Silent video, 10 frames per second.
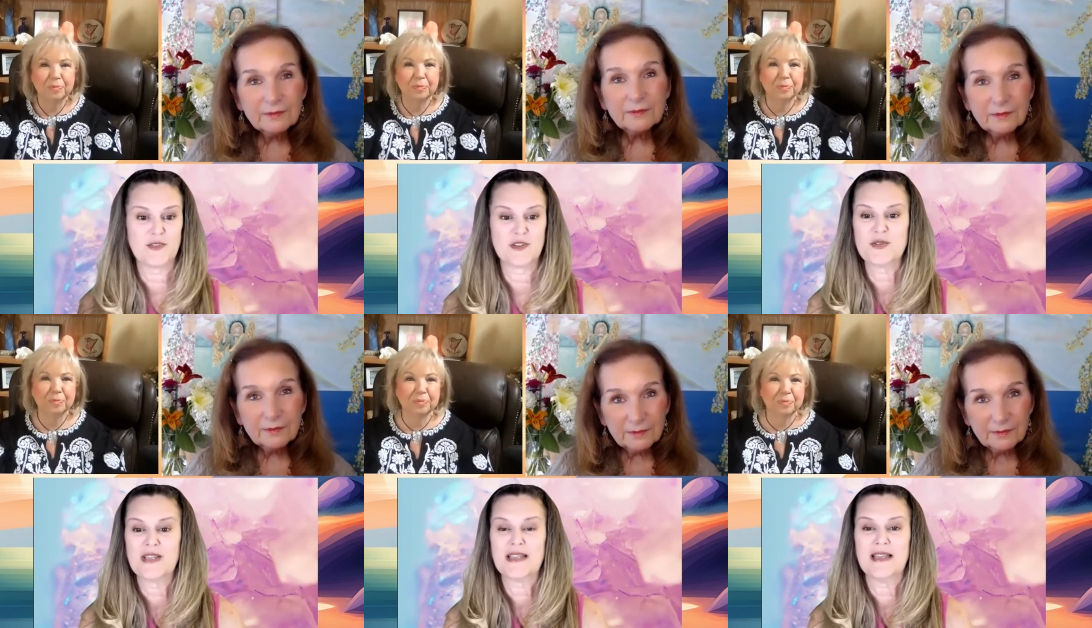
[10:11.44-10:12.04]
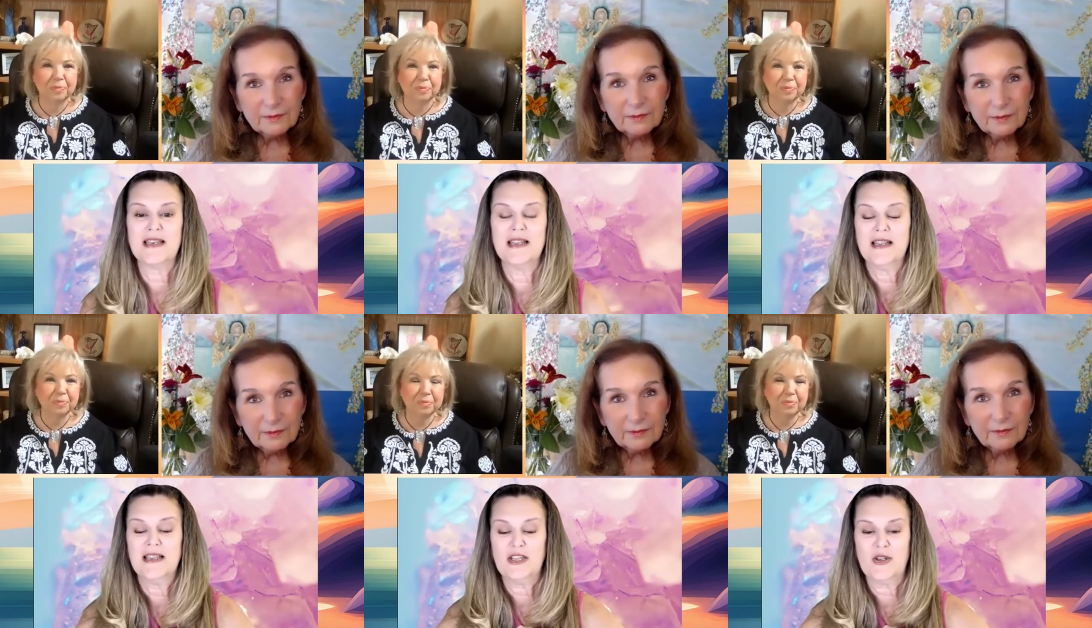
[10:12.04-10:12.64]
Speaker 1: virtually, that
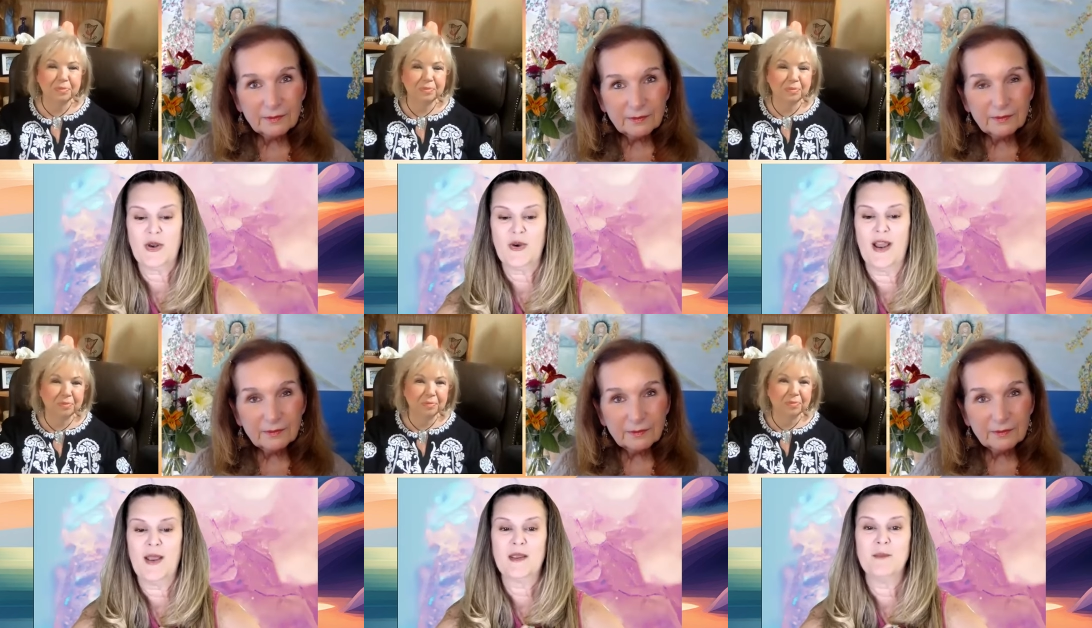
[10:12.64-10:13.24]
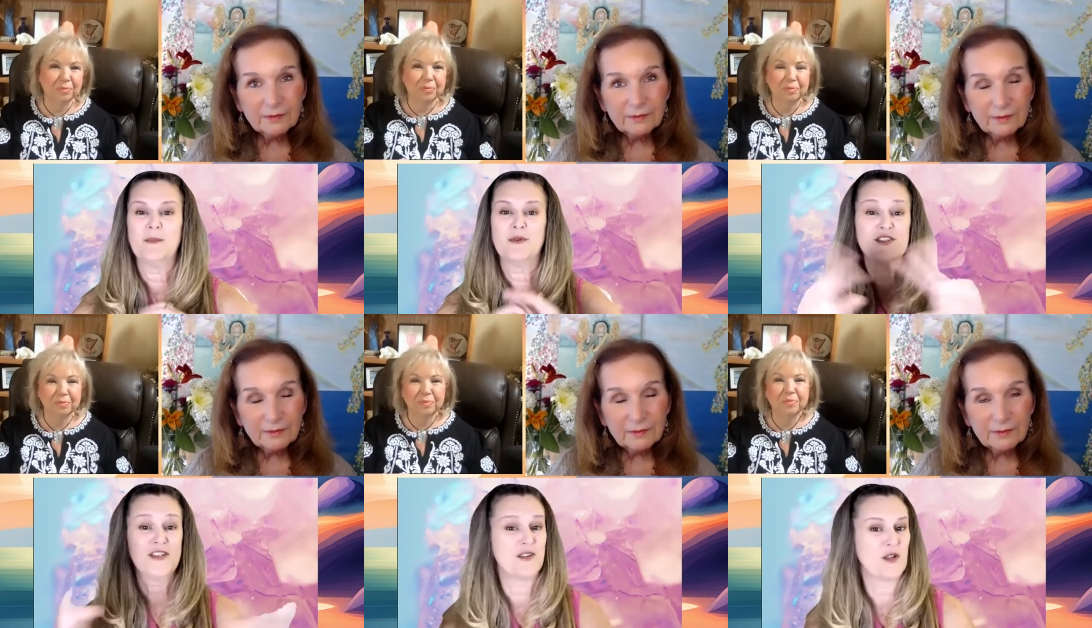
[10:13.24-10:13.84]
you know, I can be preaching
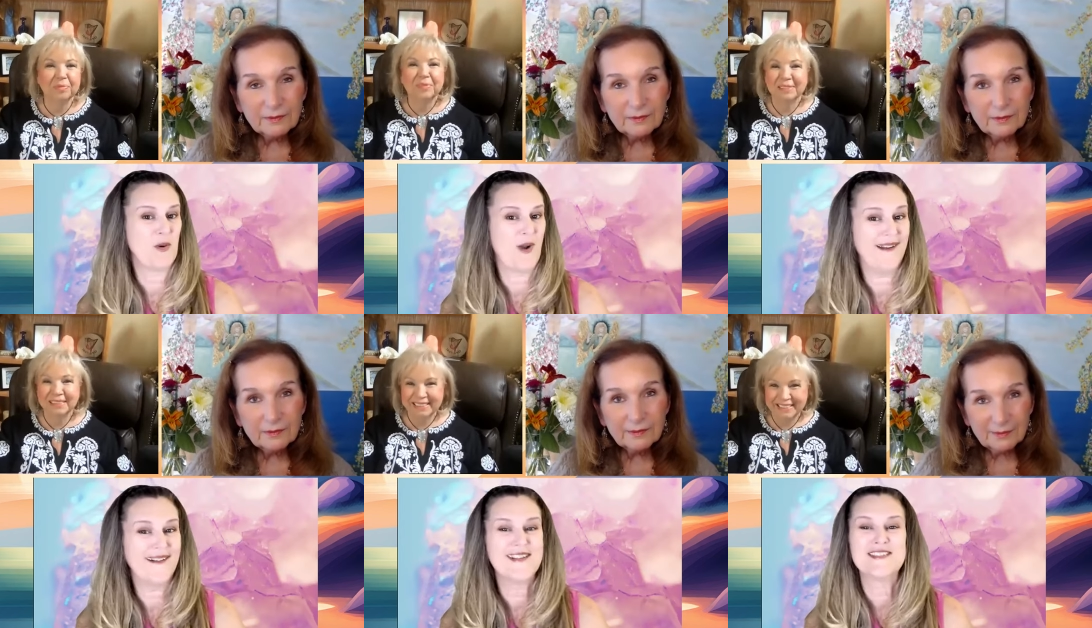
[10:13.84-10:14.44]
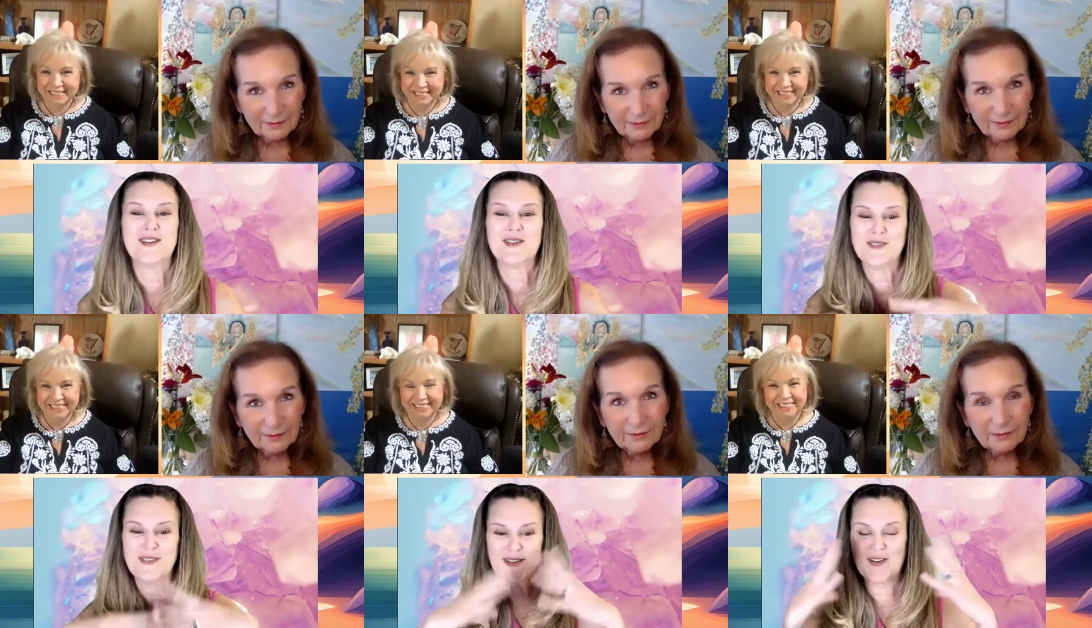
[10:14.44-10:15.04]
to the choir. So,
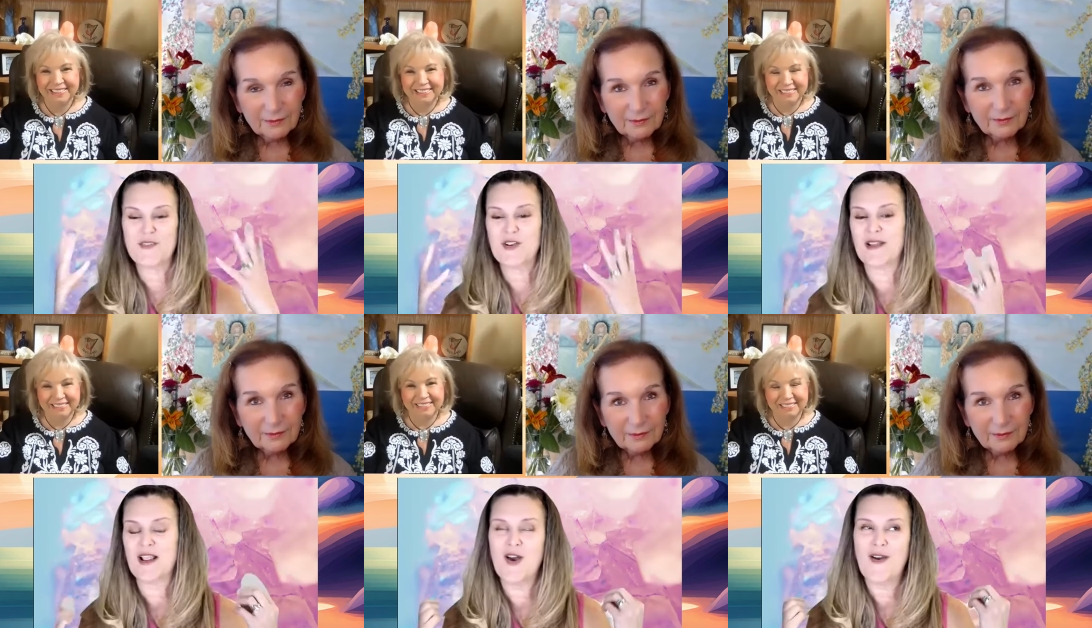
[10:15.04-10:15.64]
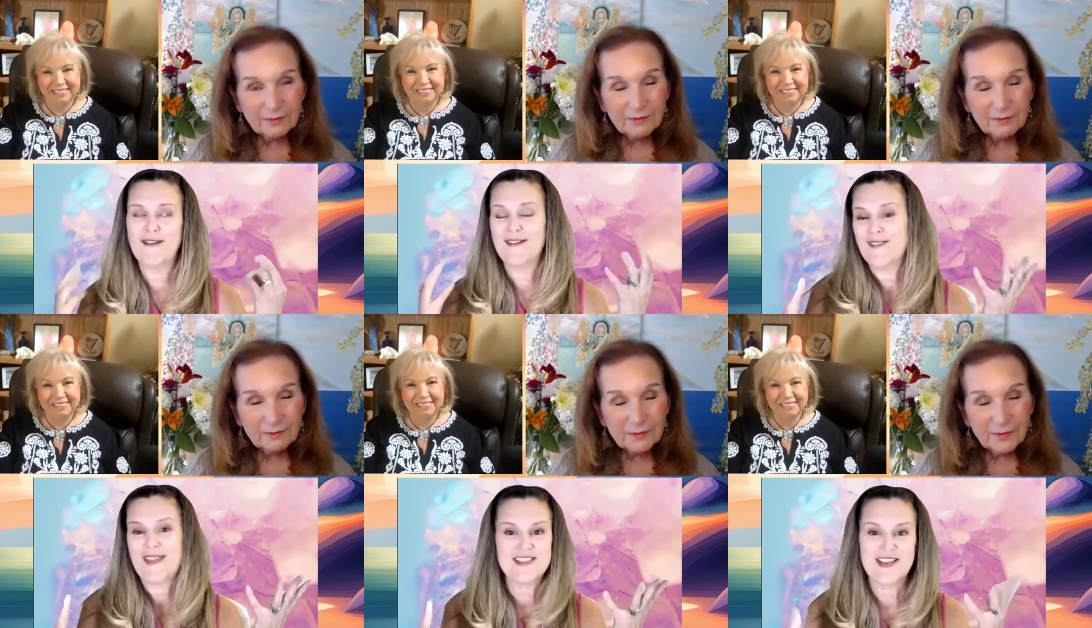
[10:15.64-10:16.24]
you know, if you're like, oh, I already know
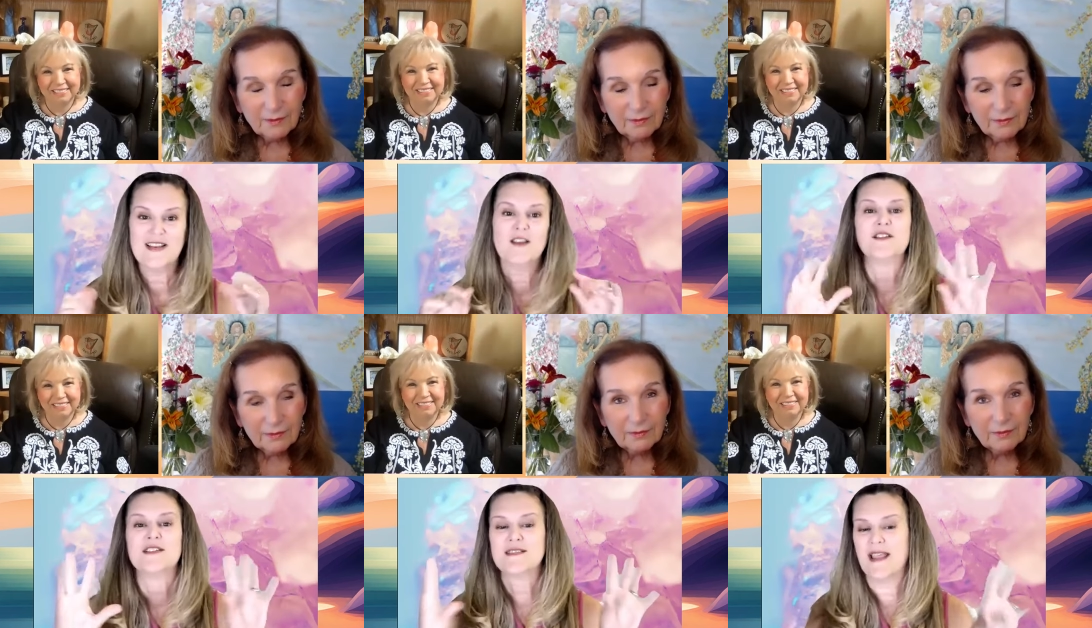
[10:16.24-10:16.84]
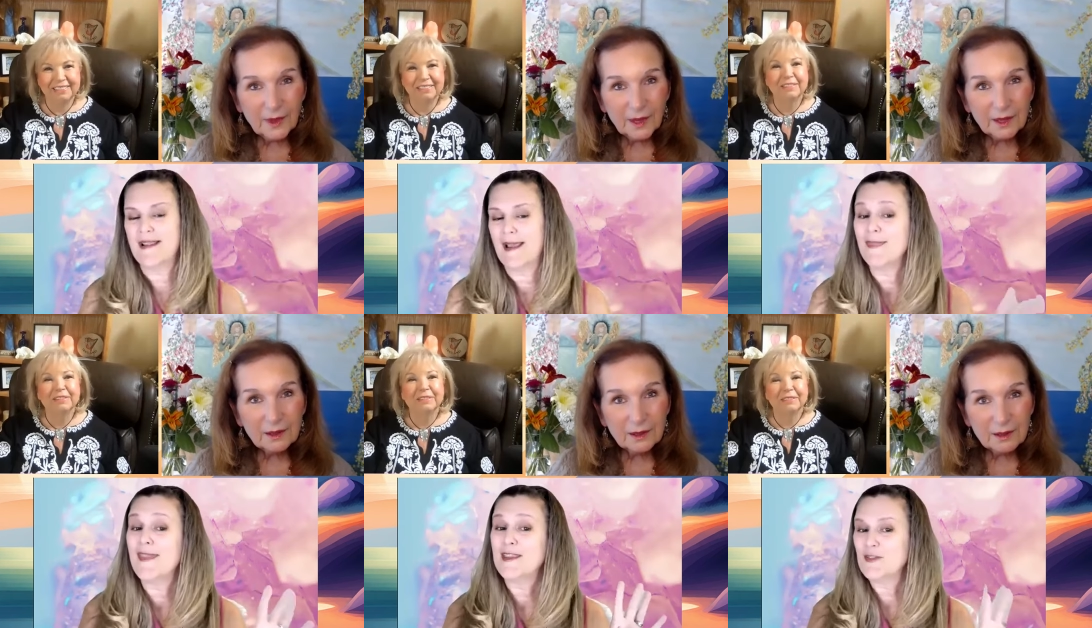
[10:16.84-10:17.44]
that, Jane, you know, just hang out.
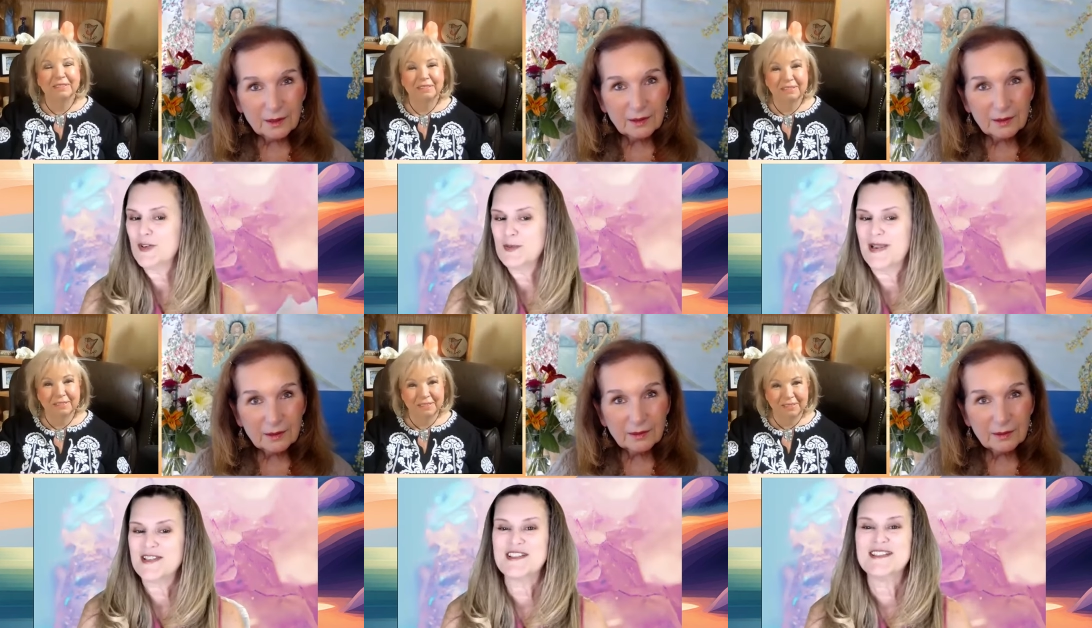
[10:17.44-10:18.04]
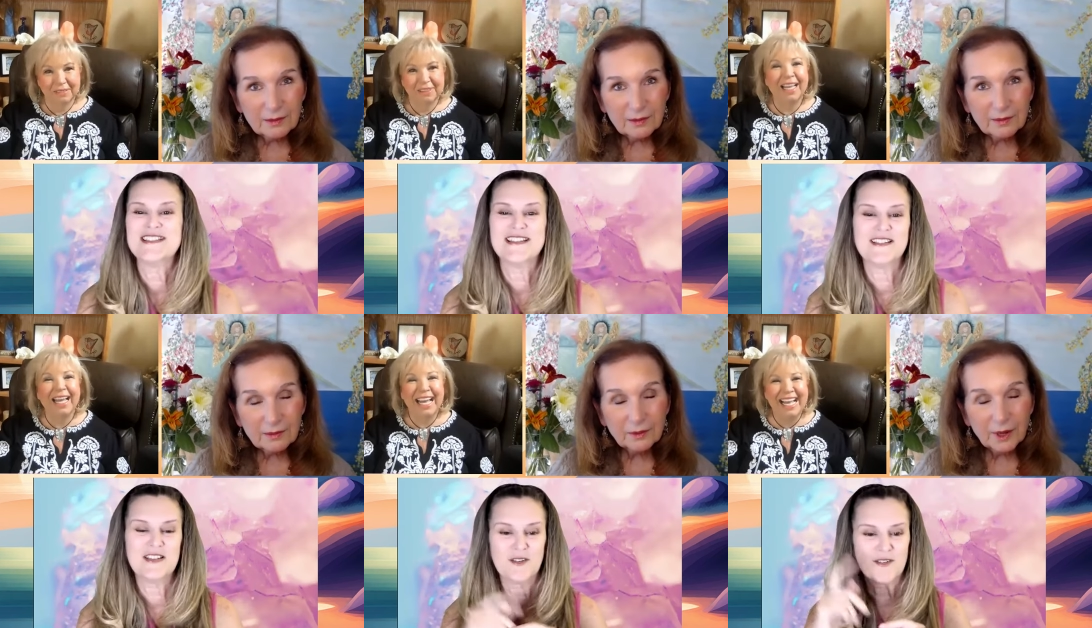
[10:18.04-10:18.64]
Thank you for your patience. And
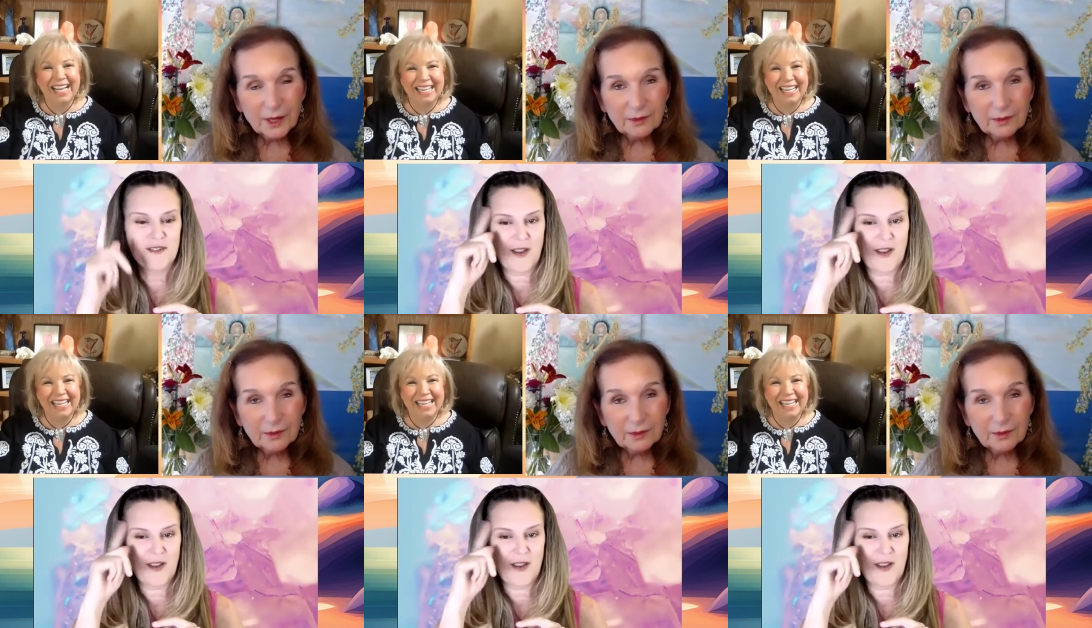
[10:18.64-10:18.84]
you know,